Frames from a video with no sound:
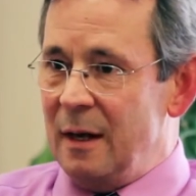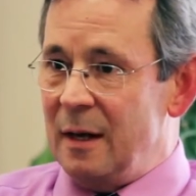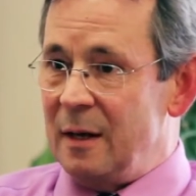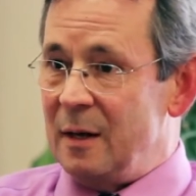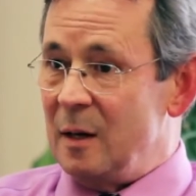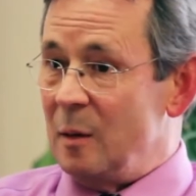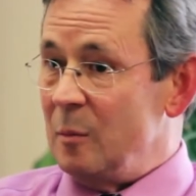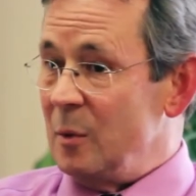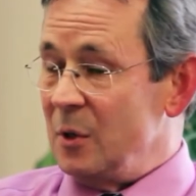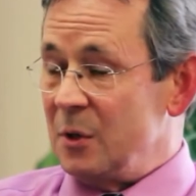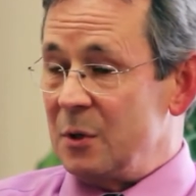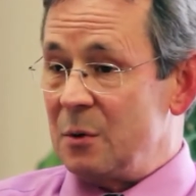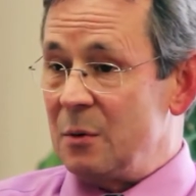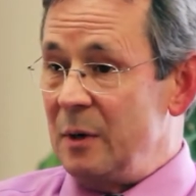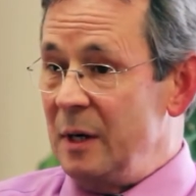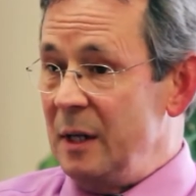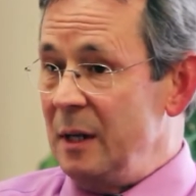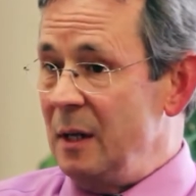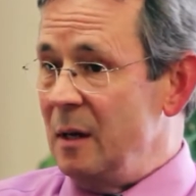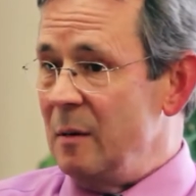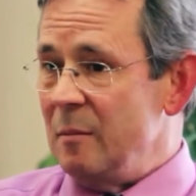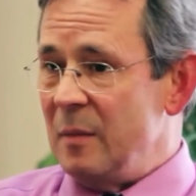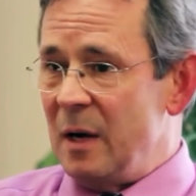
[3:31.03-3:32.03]
And number
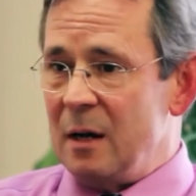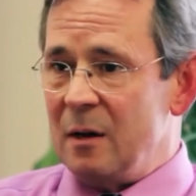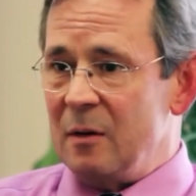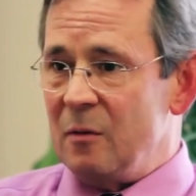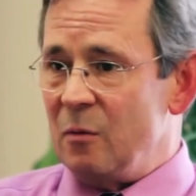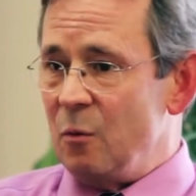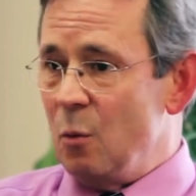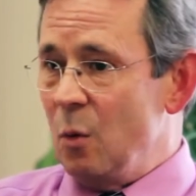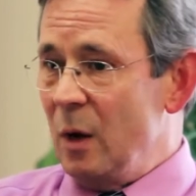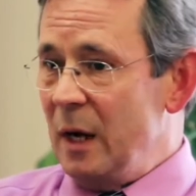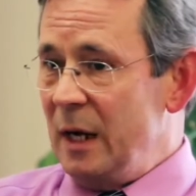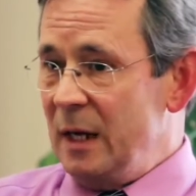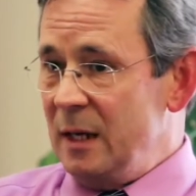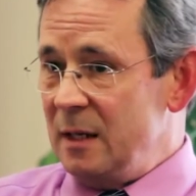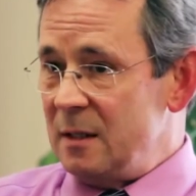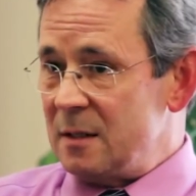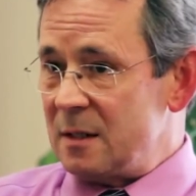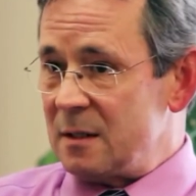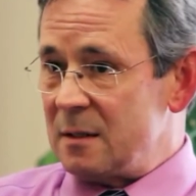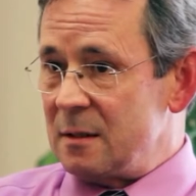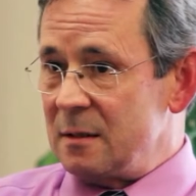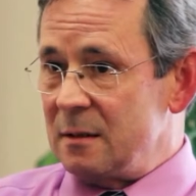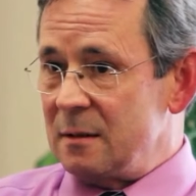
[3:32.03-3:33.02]
3, the amount of
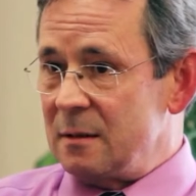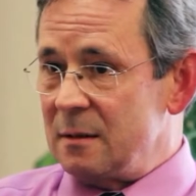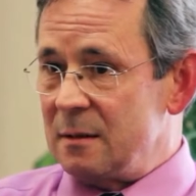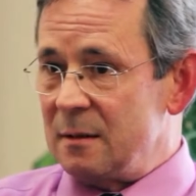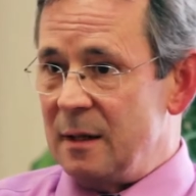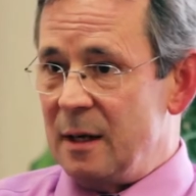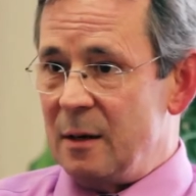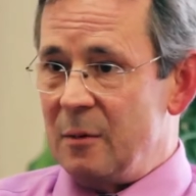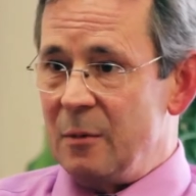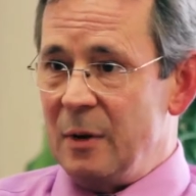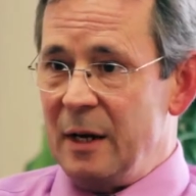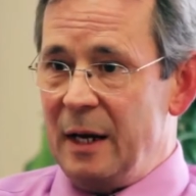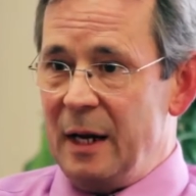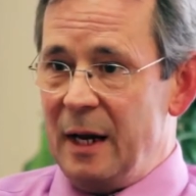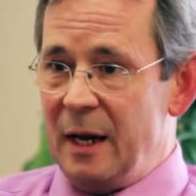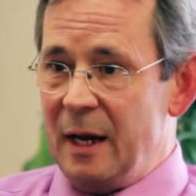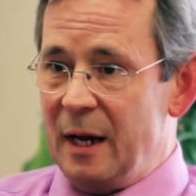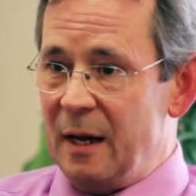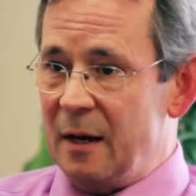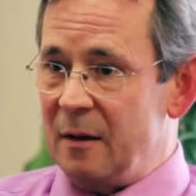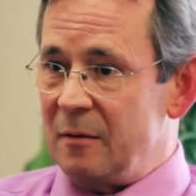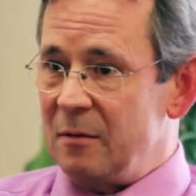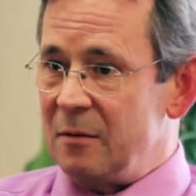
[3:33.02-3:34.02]
waste that we
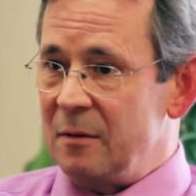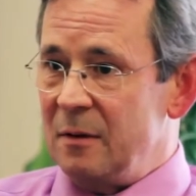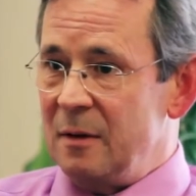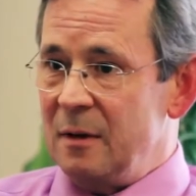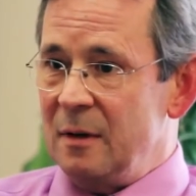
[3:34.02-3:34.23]
have